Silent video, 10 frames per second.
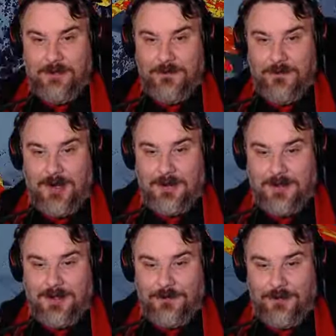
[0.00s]
infrared, but
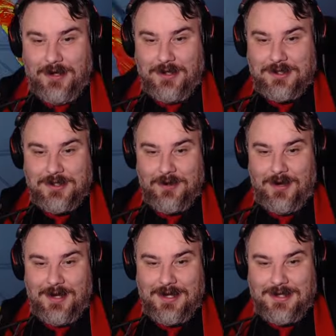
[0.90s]
the infrared looks
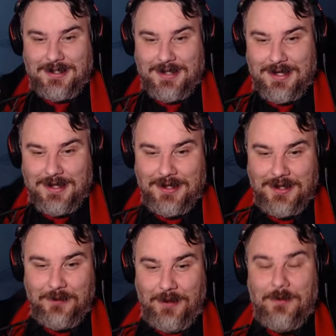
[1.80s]
great, doesn't it?
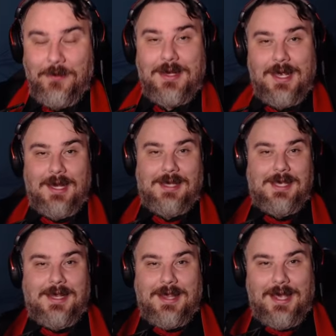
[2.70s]
Well, we nearly
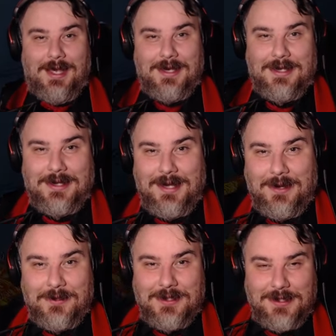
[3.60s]
did that.
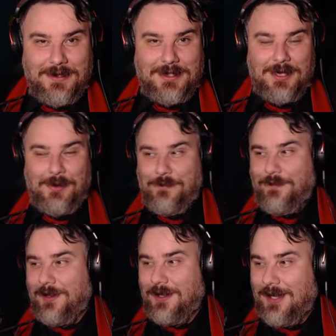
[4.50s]
That was so
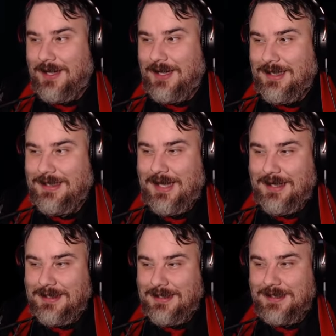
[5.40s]
fun and
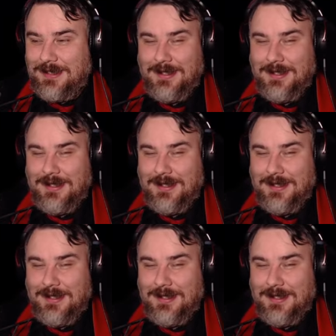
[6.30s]
intense.